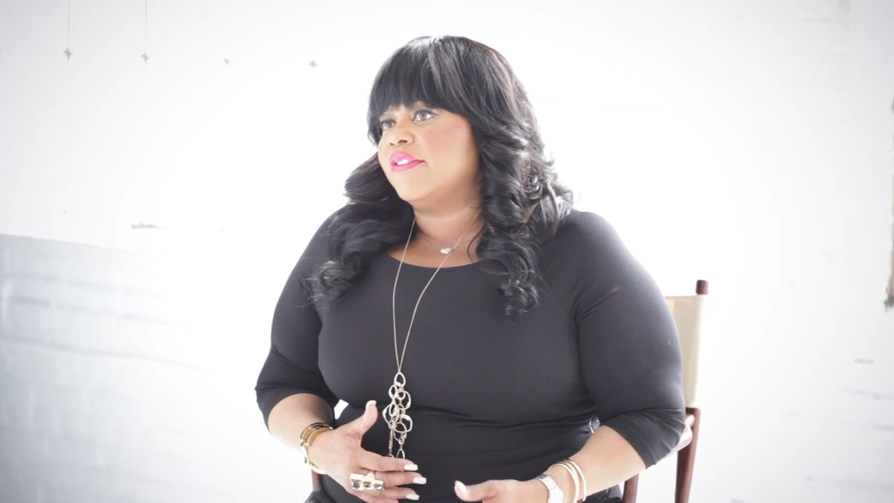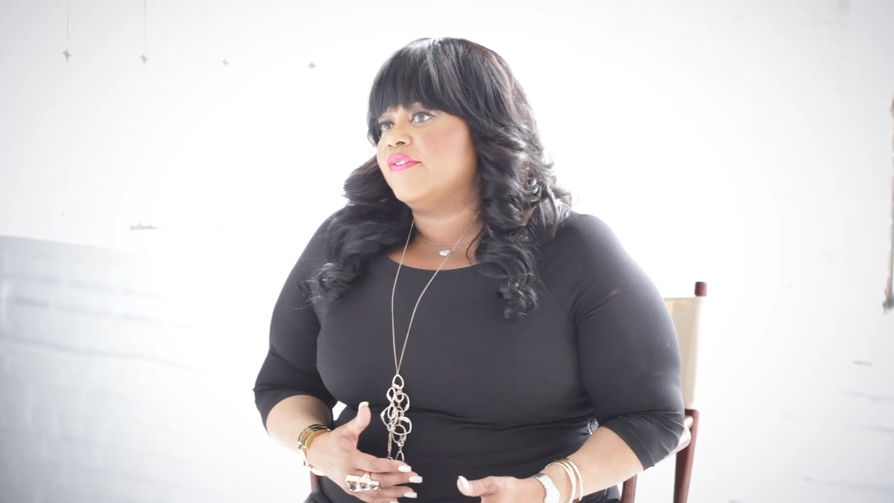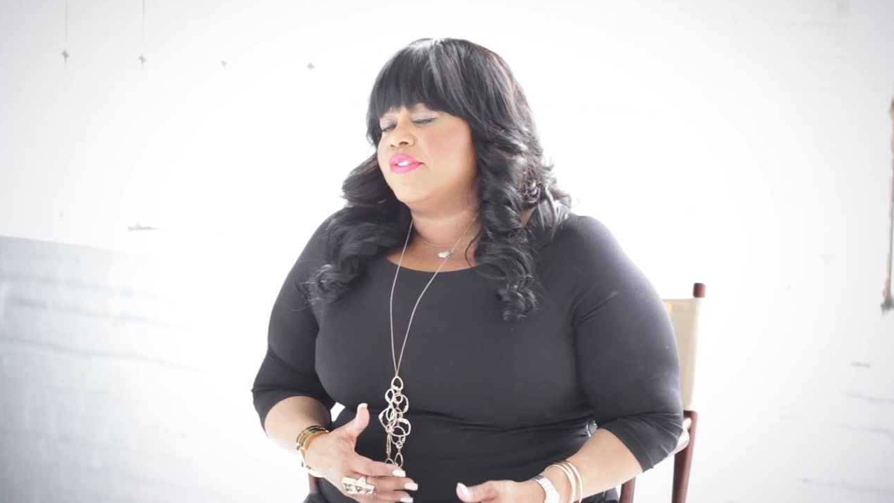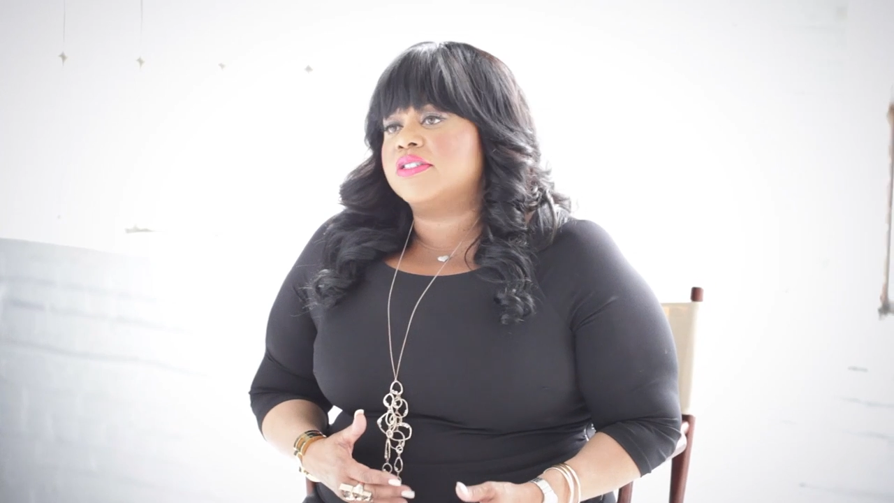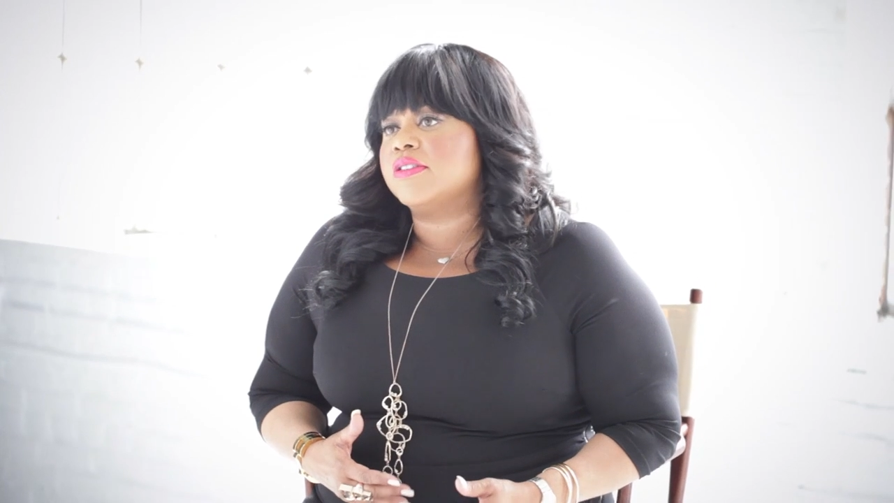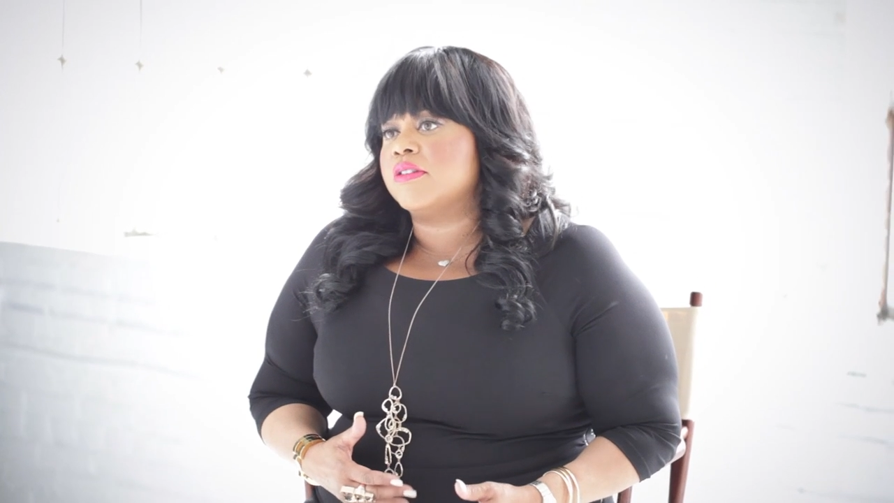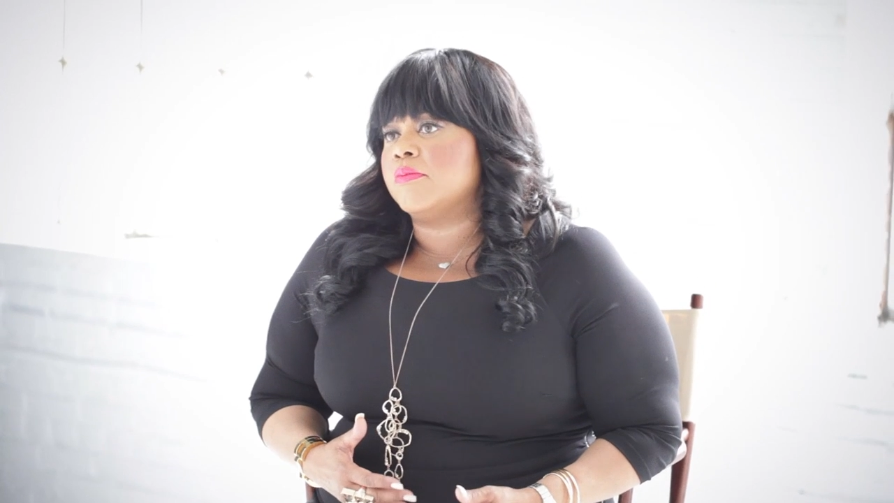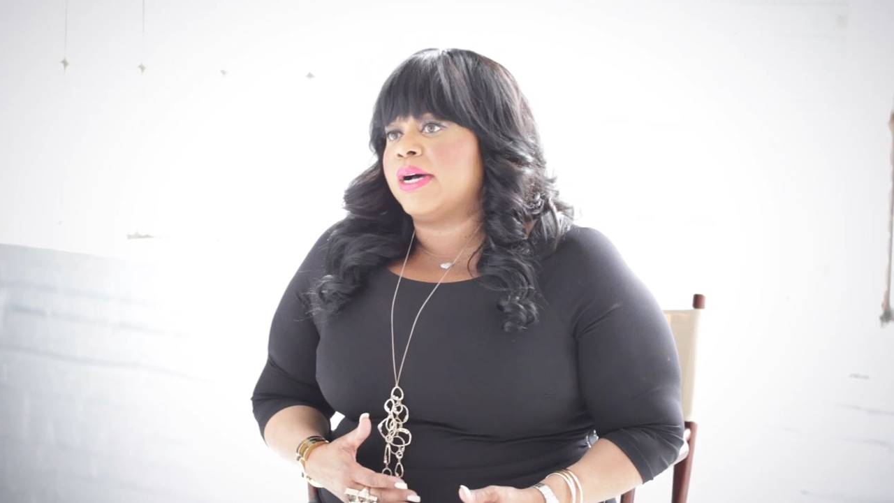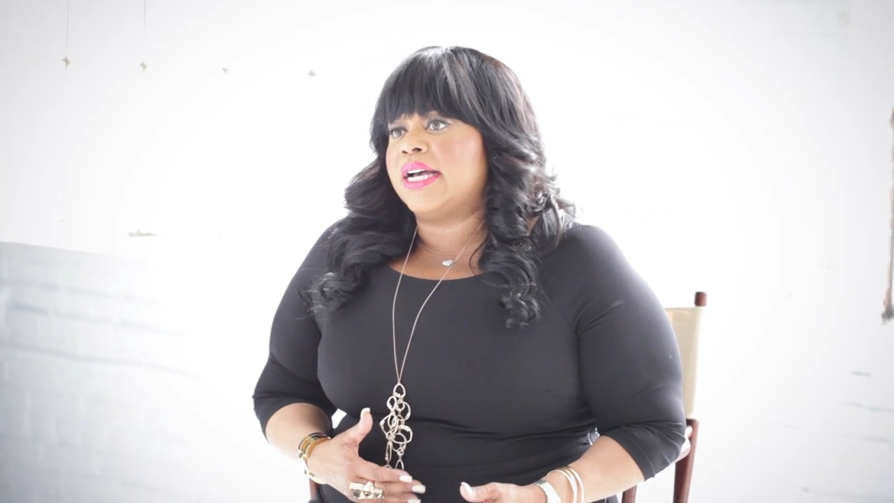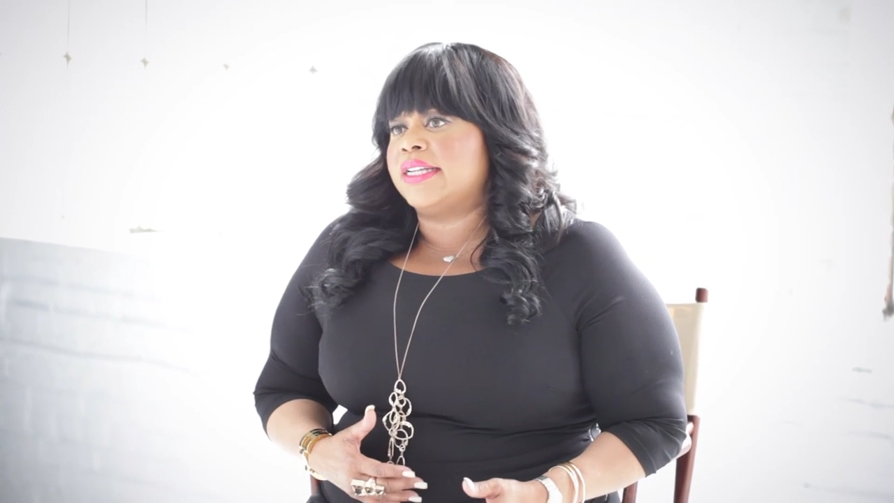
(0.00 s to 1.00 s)
and fit to the
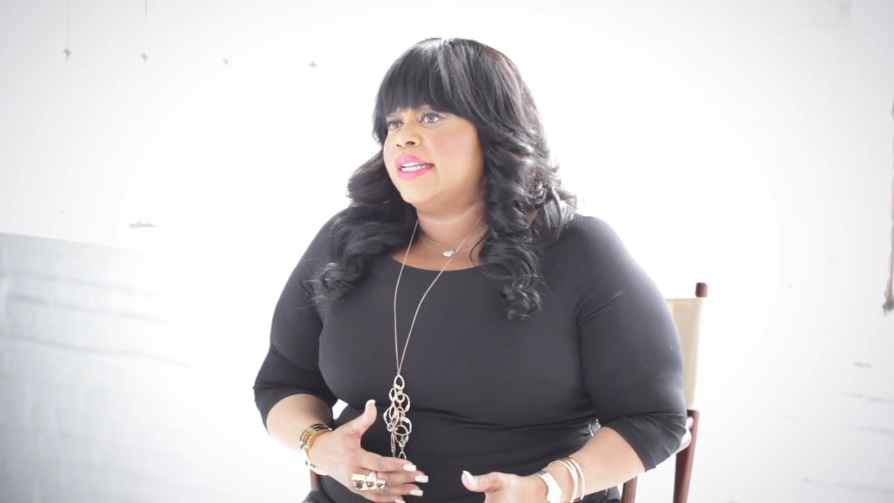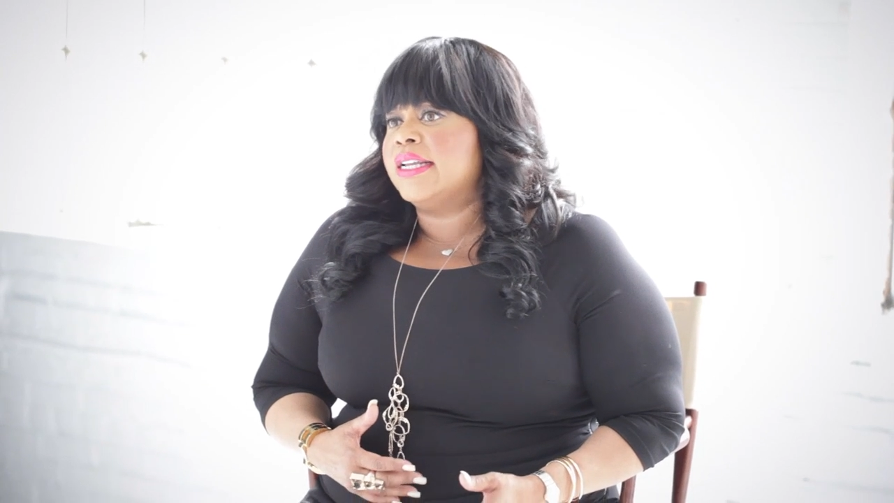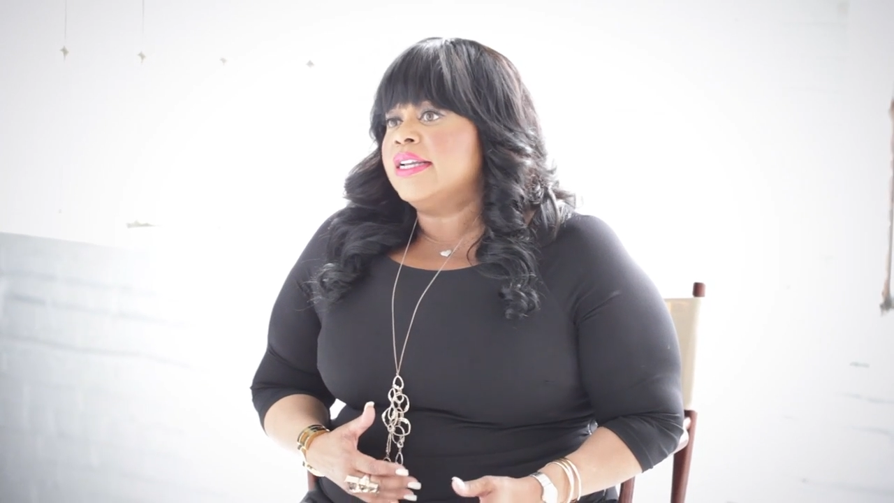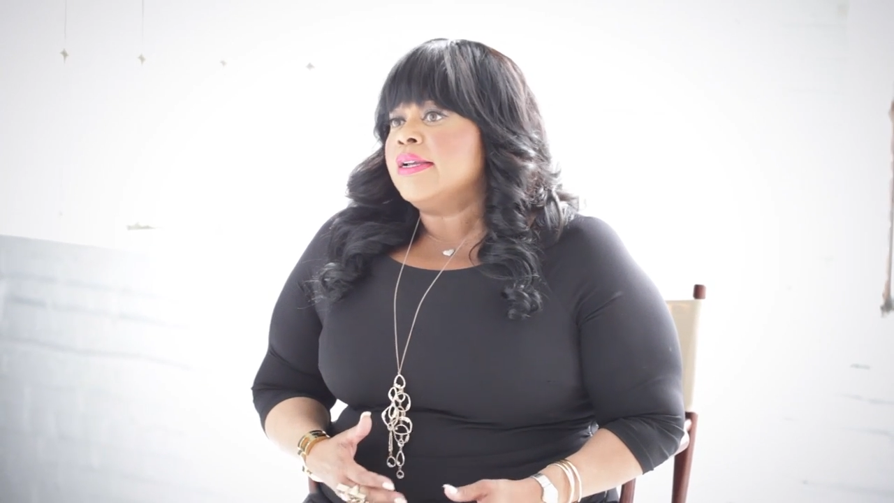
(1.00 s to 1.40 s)
body.